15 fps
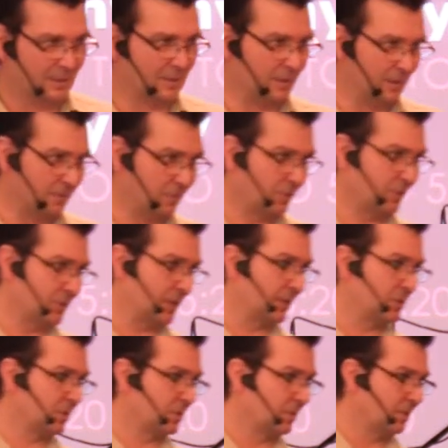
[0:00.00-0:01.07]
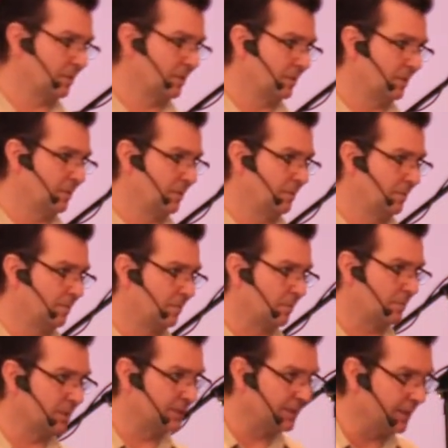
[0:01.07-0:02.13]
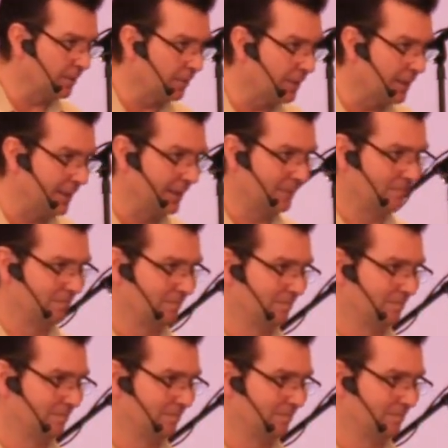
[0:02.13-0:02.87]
delivers us from the tyranny.